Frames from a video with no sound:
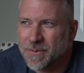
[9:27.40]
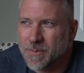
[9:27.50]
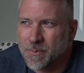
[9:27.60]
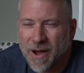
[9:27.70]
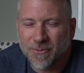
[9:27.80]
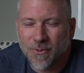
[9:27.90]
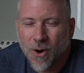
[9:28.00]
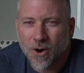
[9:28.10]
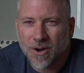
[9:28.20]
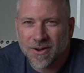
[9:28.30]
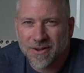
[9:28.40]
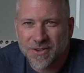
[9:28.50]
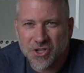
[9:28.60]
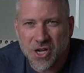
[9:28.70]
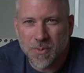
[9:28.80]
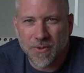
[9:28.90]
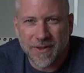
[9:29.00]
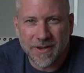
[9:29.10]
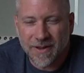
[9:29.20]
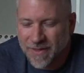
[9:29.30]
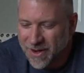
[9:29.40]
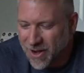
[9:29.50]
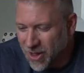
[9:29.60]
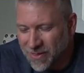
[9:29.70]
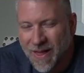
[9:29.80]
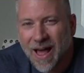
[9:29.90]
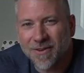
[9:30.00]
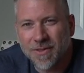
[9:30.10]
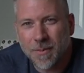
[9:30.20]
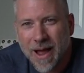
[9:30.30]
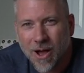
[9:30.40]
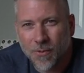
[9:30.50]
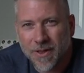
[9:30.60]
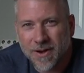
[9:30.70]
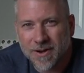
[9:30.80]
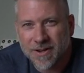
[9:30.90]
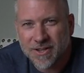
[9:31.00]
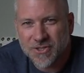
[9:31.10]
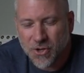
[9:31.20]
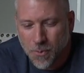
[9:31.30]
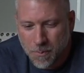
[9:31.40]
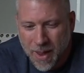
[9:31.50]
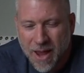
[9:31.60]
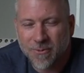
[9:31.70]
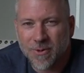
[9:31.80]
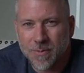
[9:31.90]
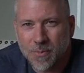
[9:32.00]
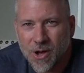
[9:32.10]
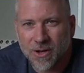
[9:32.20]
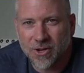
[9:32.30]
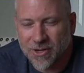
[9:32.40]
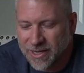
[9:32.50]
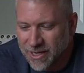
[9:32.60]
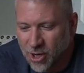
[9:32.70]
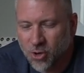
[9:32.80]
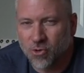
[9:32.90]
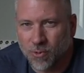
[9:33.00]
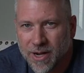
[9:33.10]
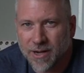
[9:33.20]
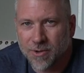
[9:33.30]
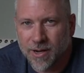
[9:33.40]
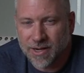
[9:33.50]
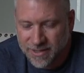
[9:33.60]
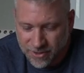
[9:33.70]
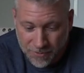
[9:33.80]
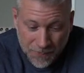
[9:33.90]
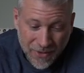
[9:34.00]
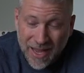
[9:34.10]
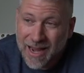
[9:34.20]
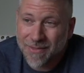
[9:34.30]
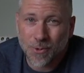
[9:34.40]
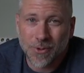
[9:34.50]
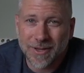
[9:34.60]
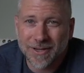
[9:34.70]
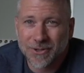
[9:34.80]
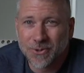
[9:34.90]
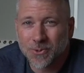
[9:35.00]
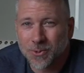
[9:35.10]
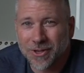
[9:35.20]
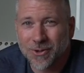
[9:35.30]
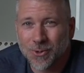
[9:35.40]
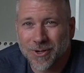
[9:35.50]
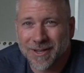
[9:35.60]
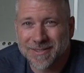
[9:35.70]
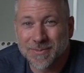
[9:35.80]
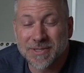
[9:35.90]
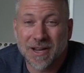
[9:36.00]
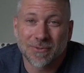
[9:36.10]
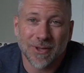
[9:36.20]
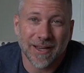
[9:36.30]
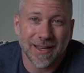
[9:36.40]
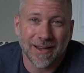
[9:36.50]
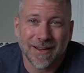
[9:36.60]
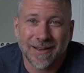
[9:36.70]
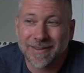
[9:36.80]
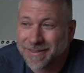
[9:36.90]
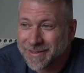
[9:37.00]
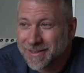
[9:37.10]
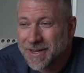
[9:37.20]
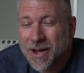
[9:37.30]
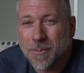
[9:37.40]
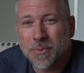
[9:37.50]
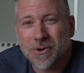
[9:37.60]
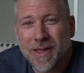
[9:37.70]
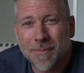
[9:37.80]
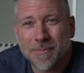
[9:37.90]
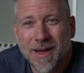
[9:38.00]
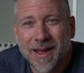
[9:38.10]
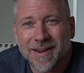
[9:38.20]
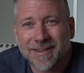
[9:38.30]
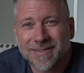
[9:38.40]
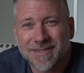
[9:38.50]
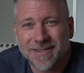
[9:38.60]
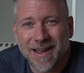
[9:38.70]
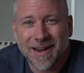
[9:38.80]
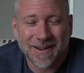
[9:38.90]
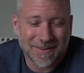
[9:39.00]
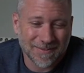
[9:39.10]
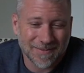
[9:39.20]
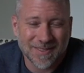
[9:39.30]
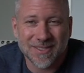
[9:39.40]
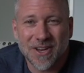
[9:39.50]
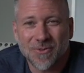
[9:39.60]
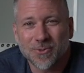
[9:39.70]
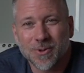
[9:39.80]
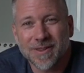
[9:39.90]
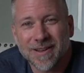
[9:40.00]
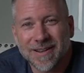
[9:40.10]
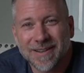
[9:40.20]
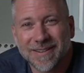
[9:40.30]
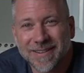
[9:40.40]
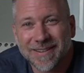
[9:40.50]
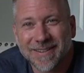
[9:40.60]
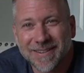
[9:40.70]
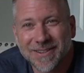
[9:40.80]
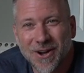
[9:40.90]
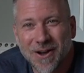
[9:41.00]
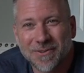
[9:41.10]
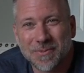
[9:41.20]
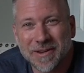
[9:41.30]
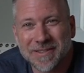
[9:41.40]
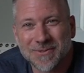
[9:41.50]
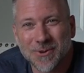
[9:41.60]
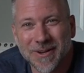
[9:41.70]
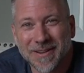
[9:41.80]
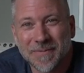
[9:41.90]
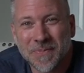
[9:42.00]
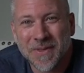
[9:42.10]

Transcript: by far cheaper than a lot of them out there. So bang for the buck, you're getting a great, great deal. And they're willing to do really cool custom stuff, like a burlap bag sack stuffed with coffee beans for you.